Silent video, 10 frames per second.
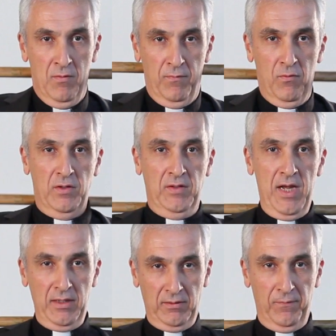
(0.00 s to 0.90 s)
for
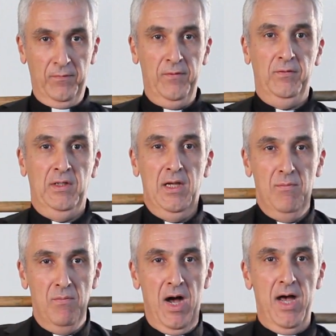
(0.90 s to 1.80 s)
10 to
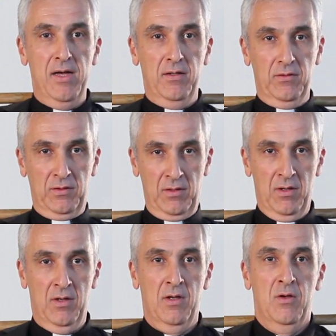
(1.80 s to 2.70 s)
15 miles,
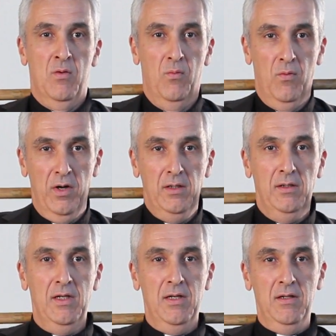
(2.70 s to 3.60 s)
one
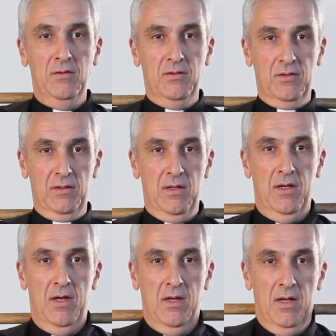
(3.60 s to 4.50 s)
needs
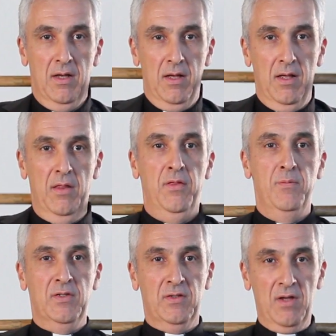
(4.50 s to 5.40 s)
the
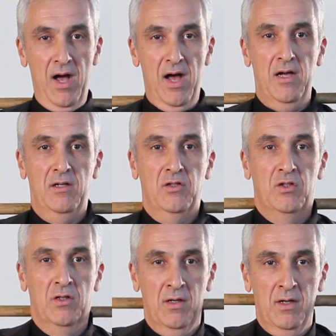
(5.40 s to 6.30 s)
massage
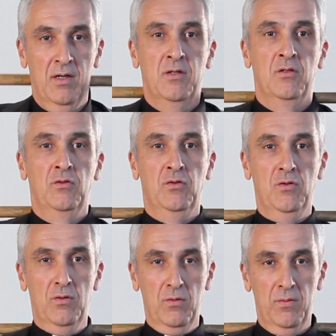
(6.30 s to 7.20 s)

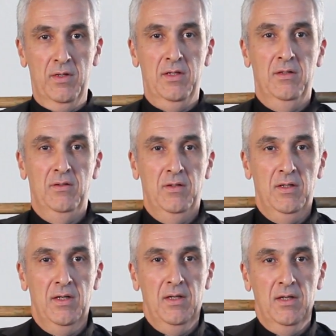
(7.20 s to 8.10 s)
to
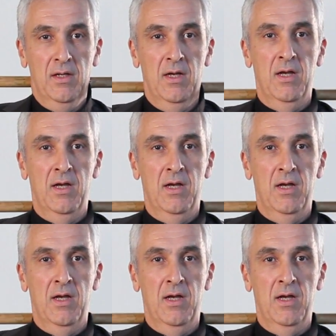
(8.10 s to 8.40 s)
indeed